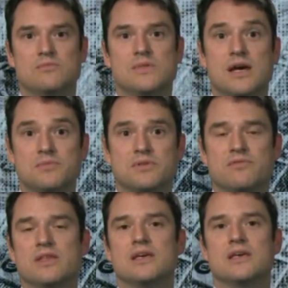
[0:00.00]
types
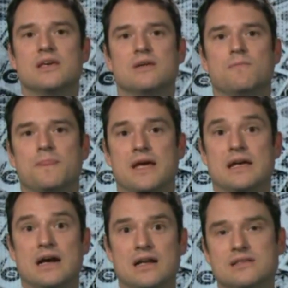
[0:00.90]
of thinking
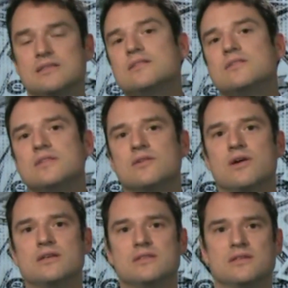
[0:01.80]
that got us into the
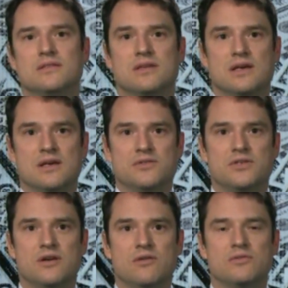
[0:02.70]
crisis.
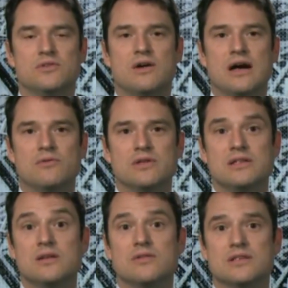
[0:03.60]
So I really
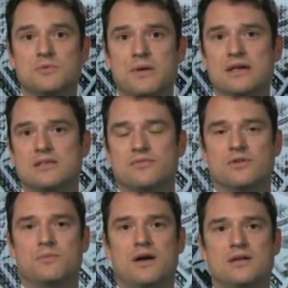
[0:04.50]
don't expect
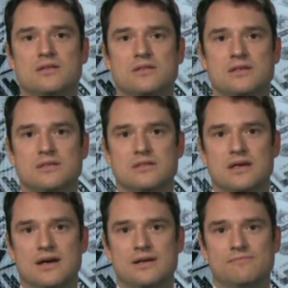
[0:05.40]
different policies.
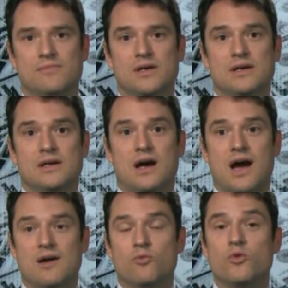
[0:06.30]

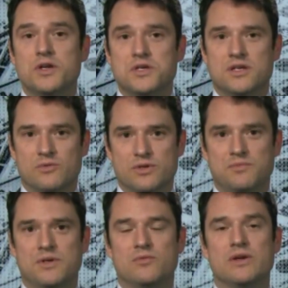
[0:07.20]
I wish she
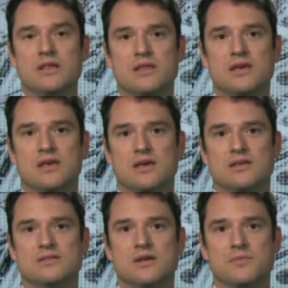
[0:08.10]
would be
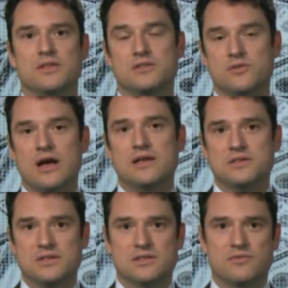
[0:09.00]
rethinking some of the
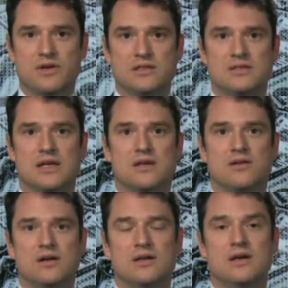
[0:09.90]
strategies the Fed's taken
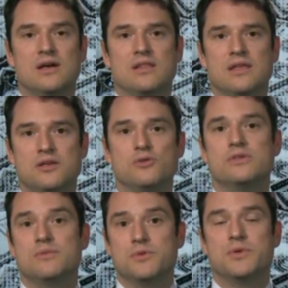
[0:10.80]
on. They do
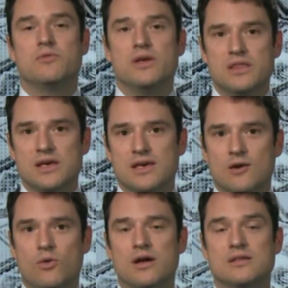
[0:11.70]
seem to be rethinking
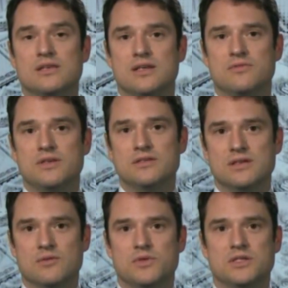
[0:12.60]
quantitative
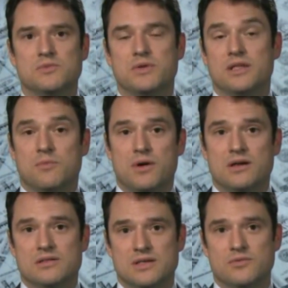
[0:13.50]
easing, which has been their
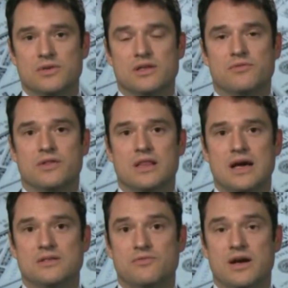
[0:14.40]
policy really for the
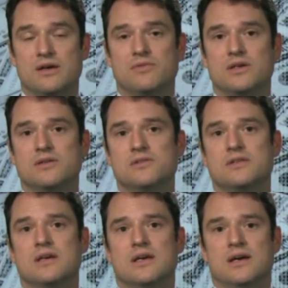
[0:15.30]
last 5 years.
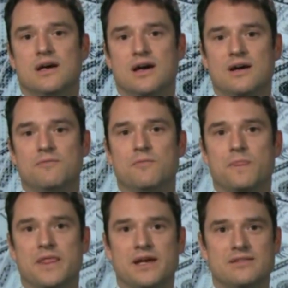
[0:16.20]

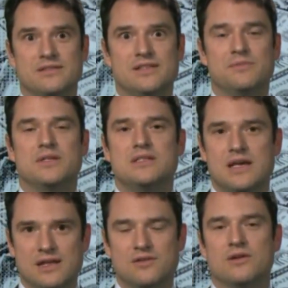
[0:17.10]
They seem
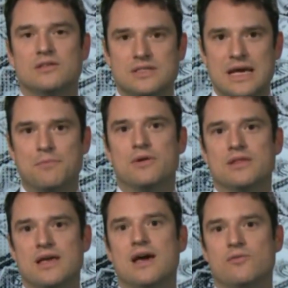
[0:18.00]
intent on
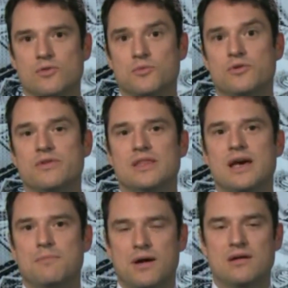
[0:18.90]
tapering that, removing
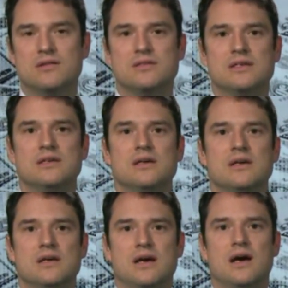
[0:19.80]
that policy.
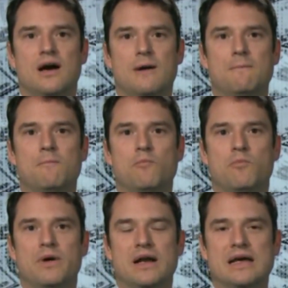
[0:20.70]

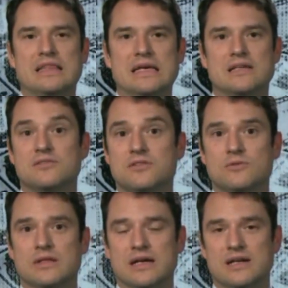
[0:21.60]
But I think it's
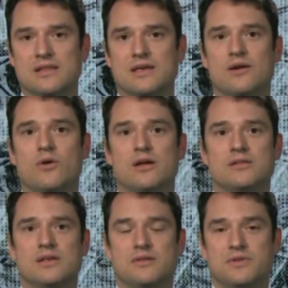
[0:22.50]
too late. I think
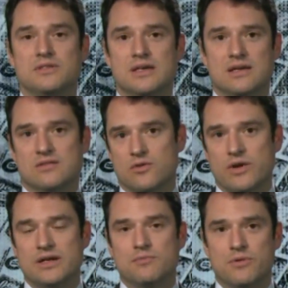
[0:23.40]
quantitative easing has
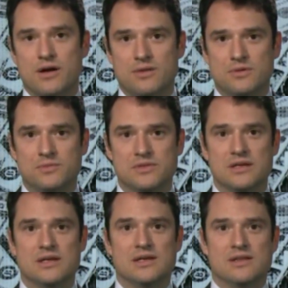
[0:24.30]
created problems
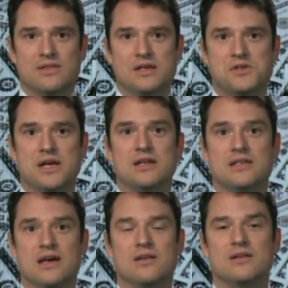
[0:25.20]
that Janet Yellen